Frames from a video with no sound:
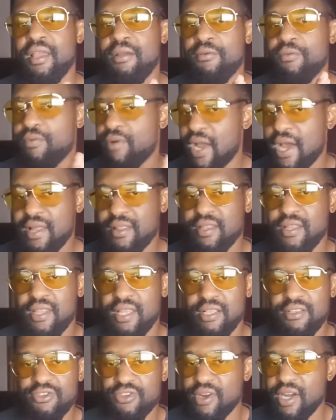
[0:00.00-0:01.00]
rather
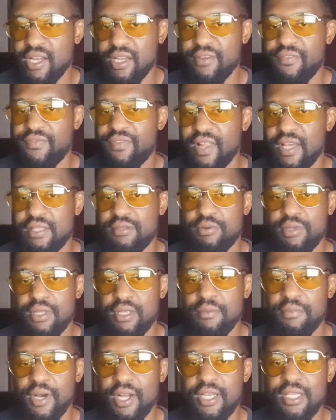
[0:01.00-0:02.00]
than trying to flex with
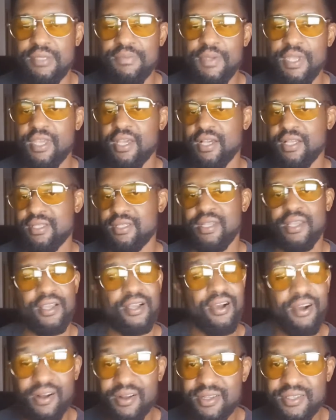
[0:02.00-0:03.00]
your buddies, because
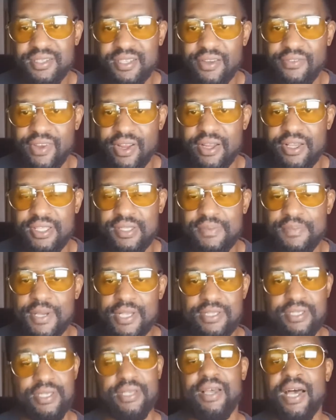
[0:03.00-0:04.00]
cars are very
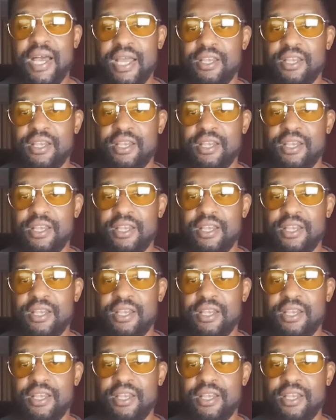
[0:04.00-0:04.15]
expensive.